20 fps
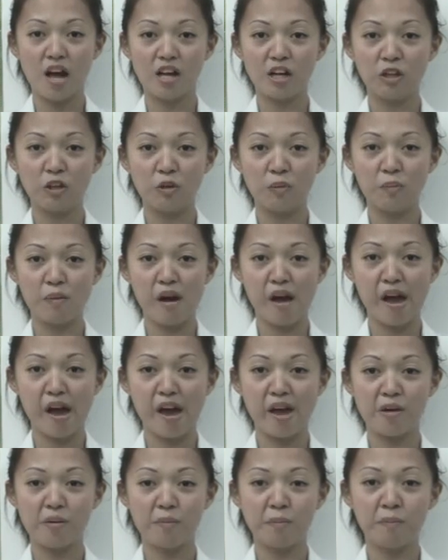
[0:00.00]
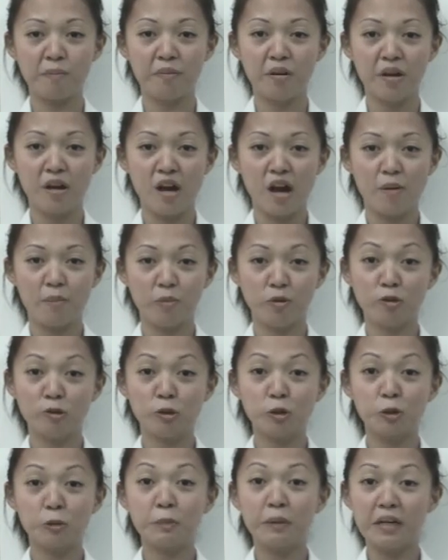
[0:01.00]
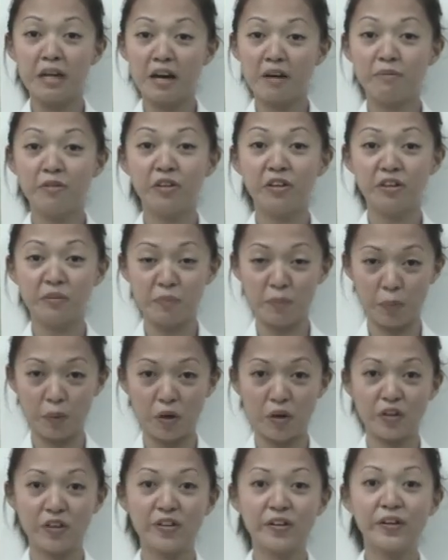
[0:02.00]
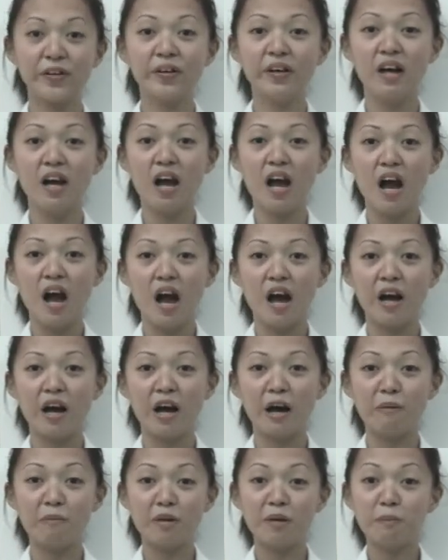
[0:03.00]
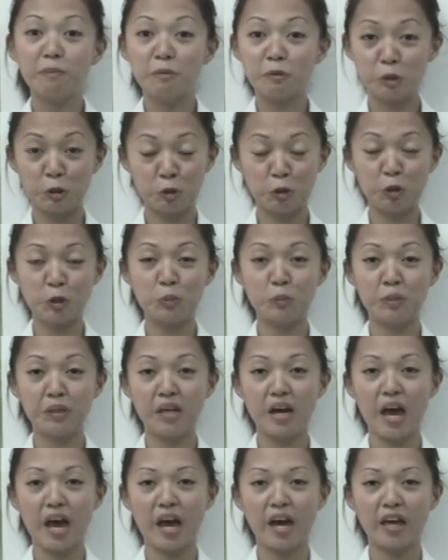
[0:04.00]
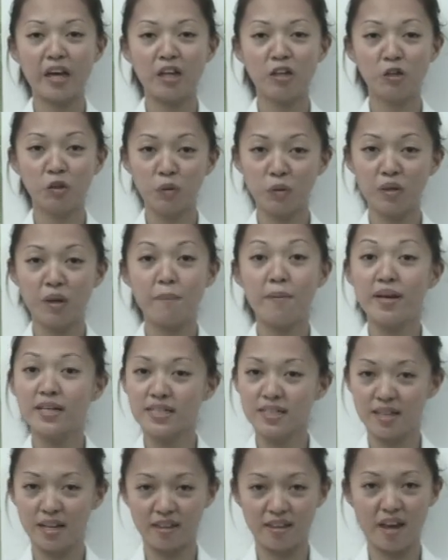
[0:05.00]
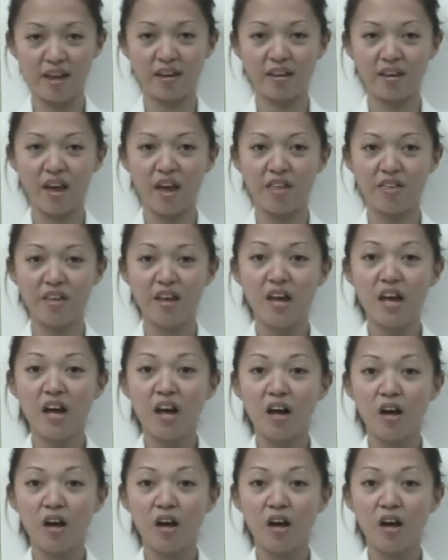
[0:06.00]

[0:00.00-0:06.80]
To my future beloved employer, if you choose me, I do the best that I can.